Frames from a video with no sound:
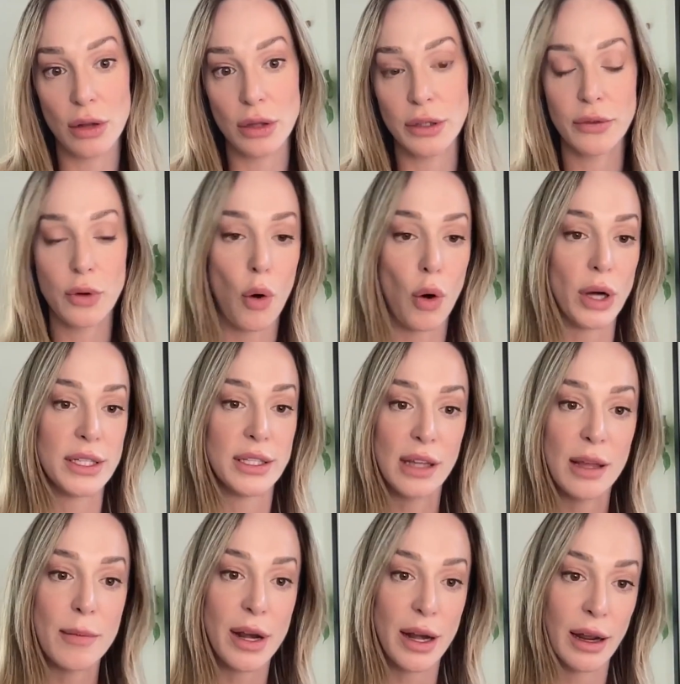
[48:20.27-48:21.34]
of course,
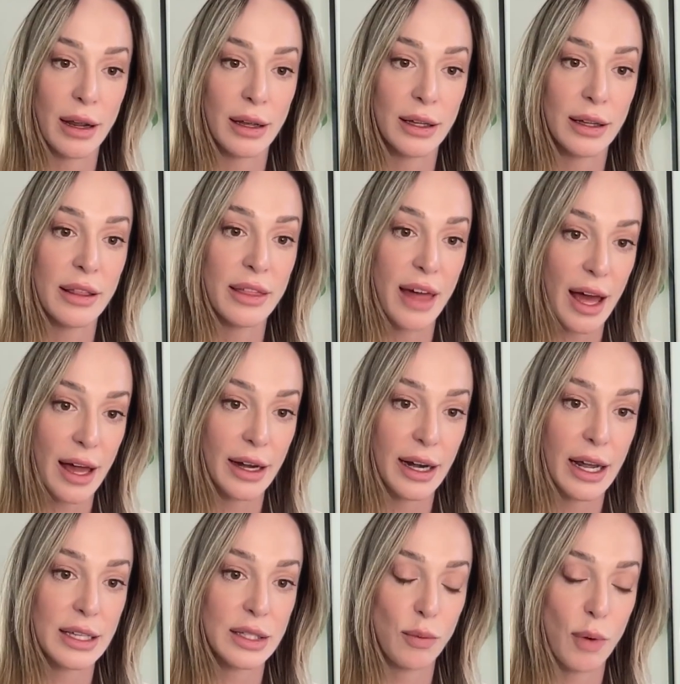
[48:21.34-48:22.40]
limiting that
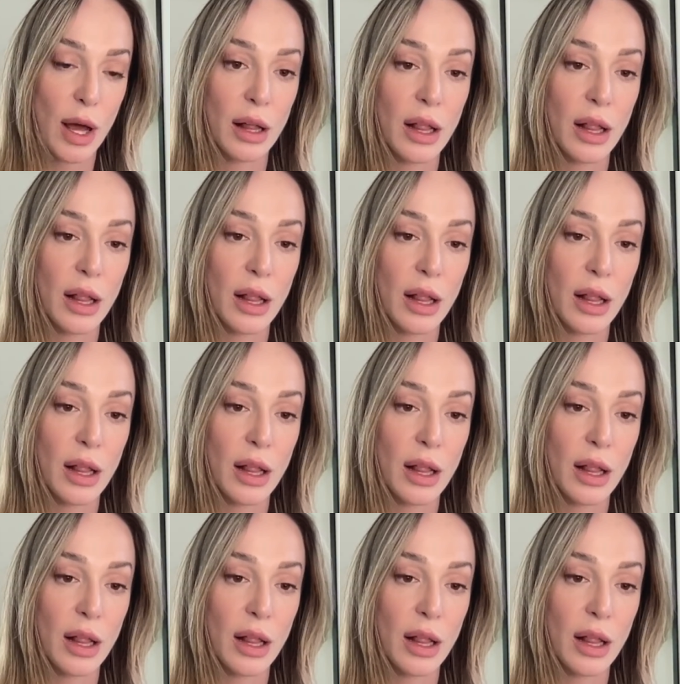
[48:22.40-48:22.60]
as well.